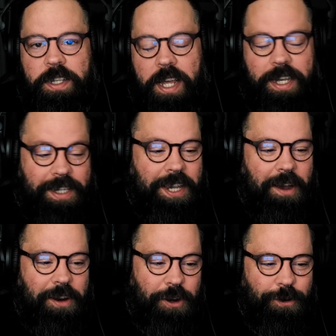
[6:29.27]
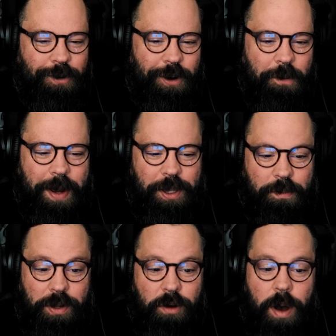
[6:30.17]
things, and you you're about to
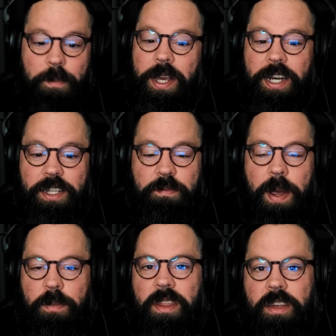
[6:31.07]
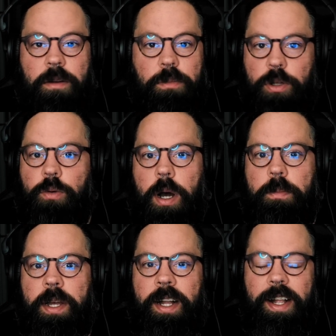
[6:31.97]
blow up because Bambi Thug blew up.
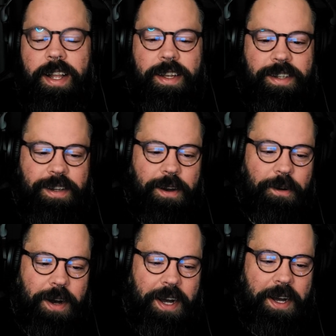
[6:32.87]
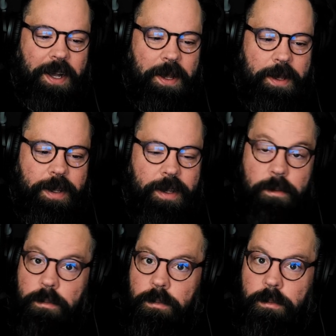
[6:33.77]
So, uh,
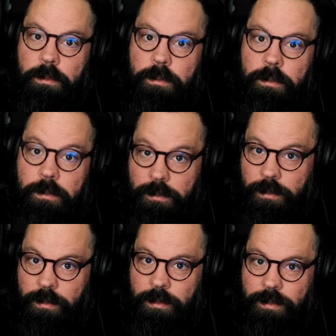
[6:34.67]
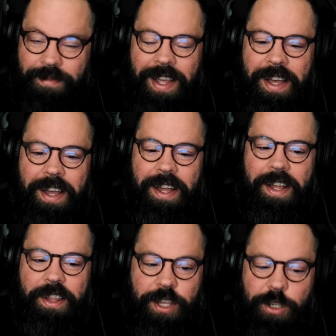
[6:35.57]
hmm
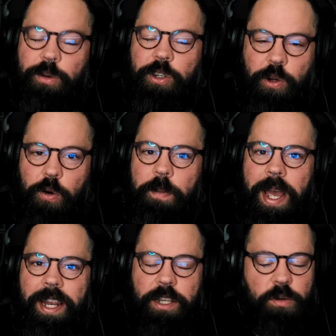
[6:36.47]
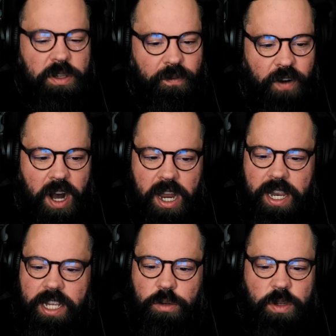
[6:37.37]
this was cool, man. This was fun.
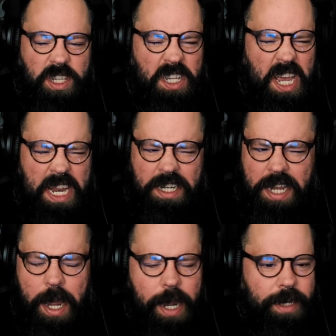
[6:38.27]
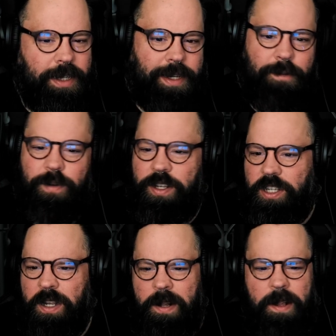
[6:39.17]
This was intense. It
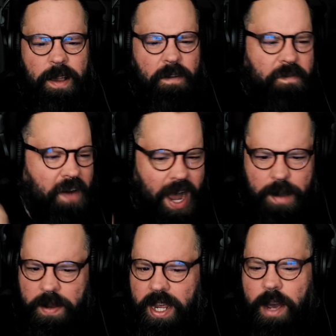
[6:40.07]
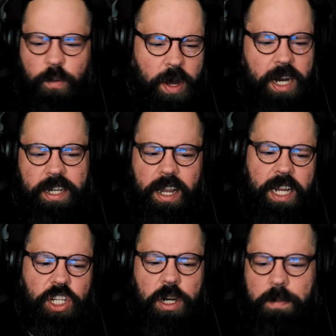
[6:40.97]
was vibey. I wanted to
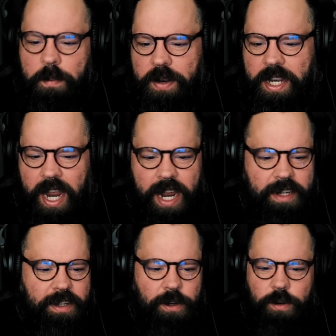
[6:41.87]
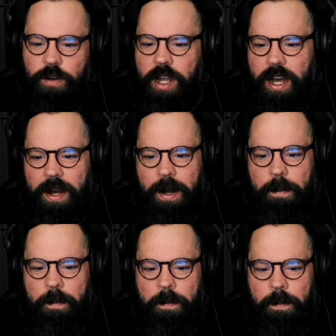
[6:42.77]
like jump up and dance, dude. Um,